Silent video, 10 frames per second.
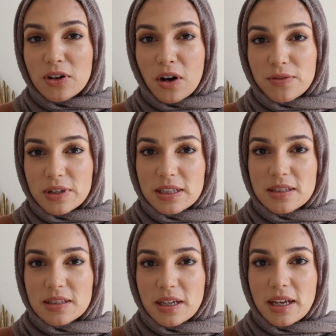
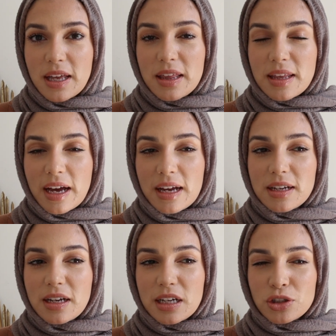confidence
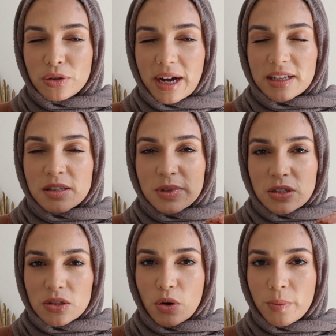that attracts me
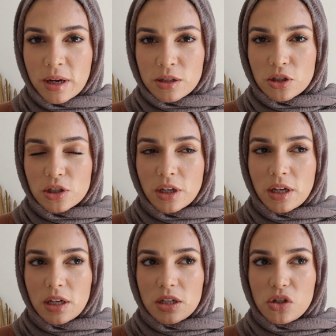so much
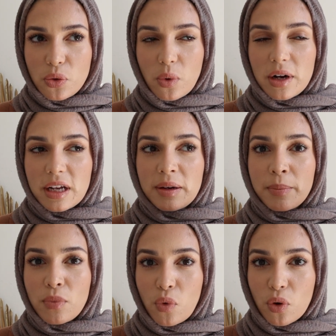to
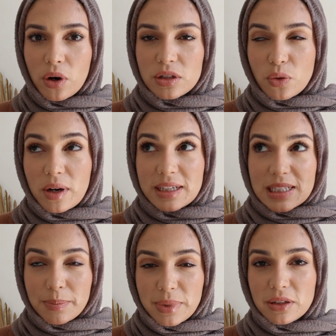wanting more, to wanting
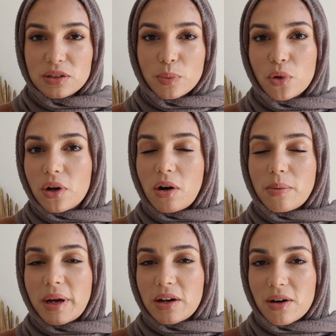to build more
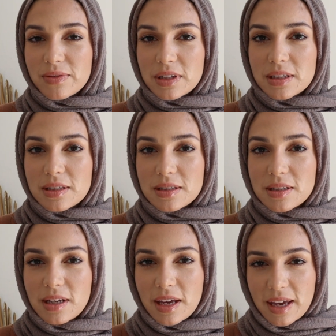on my confidence
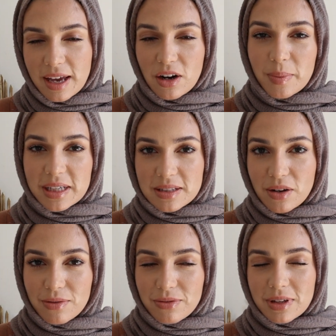and on
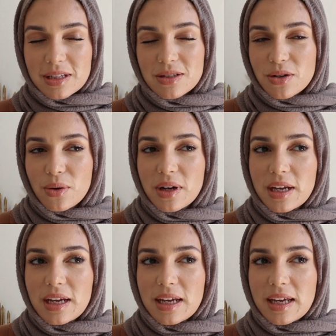myself. And so
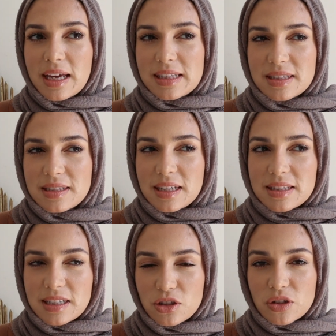
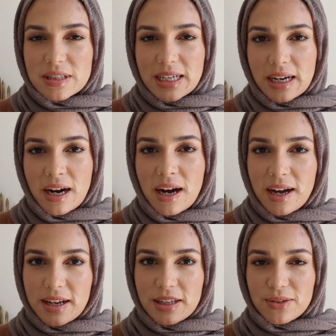it's an interesting
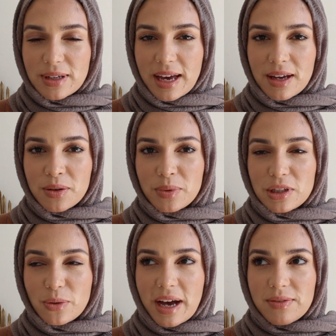high you get
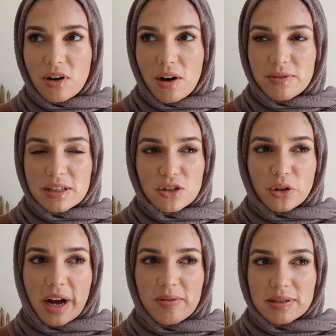when you have confidence and
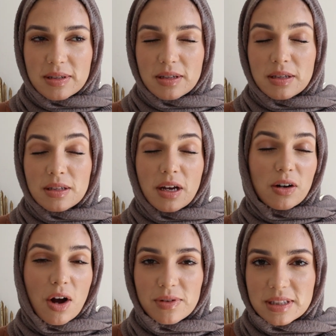you're having a
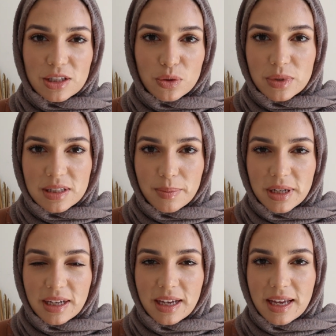conversation with
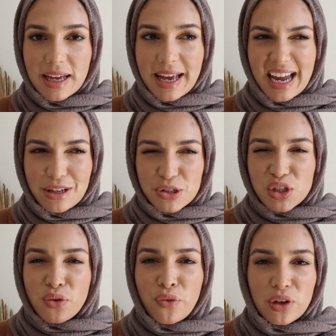somebody and you
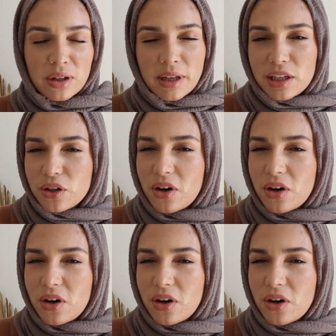just feel like